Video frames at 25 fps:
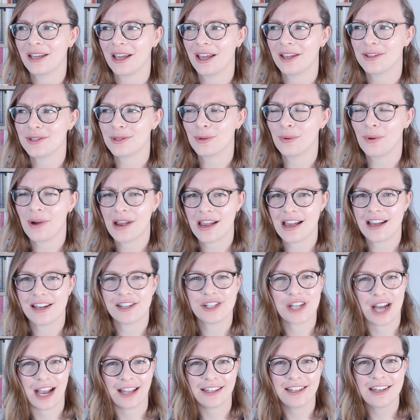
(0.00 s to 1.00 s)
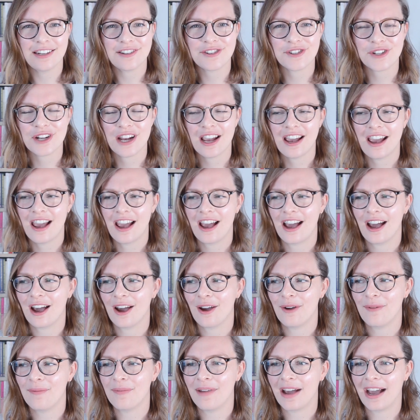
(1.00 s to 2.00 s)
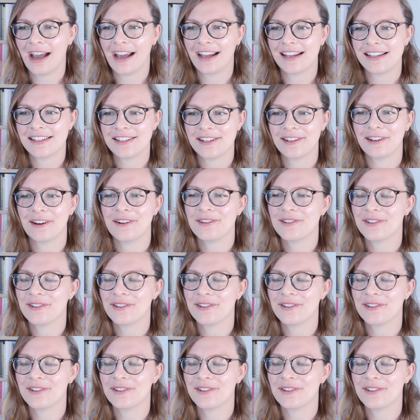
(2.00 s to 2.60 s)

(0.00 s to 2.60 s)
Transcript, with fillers: is quite a challenge, and you know,